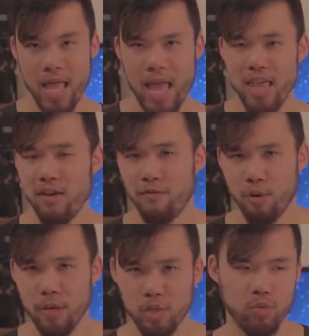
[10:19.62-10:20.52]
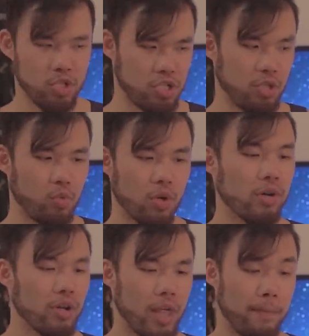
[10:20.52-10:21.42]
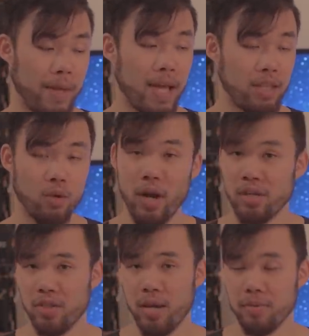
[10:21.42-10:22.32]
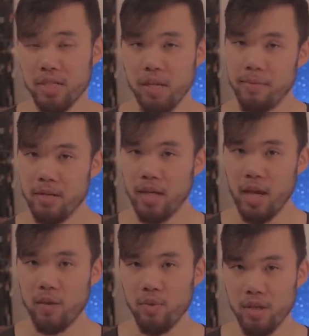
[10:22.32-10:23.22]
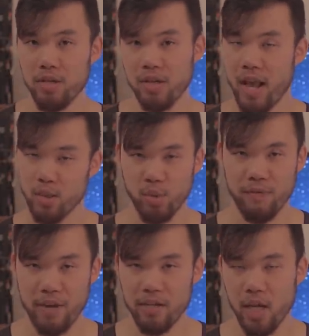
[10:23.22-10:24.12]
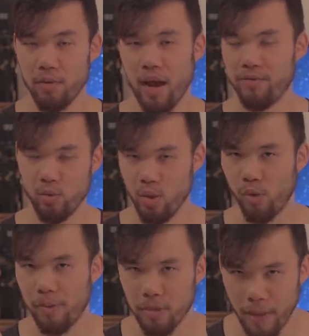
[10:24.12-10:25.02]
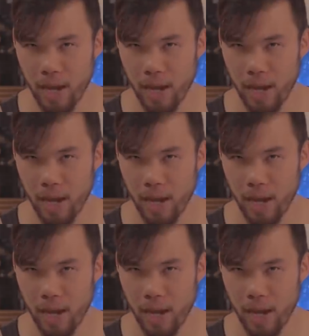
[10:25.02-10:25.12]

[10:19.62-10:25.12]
And the Formics still weren't all that bad. They were actually able to communicate with us, as we found out after we wiped them